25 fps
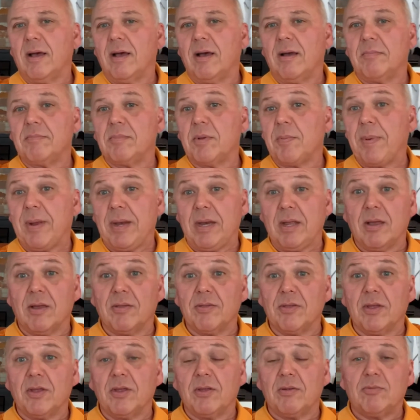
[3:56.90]
depending on
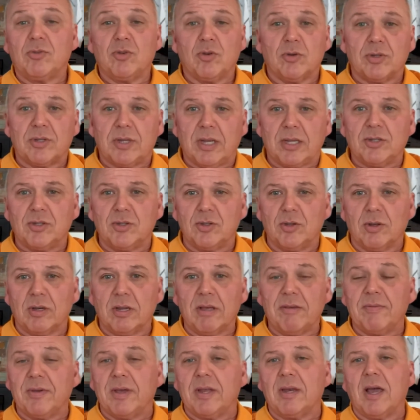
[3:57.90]
the jurisdiction you
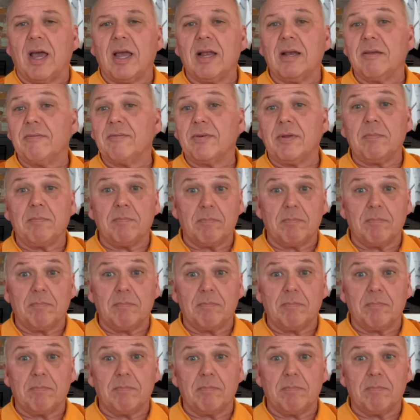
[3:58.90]
live in. I live in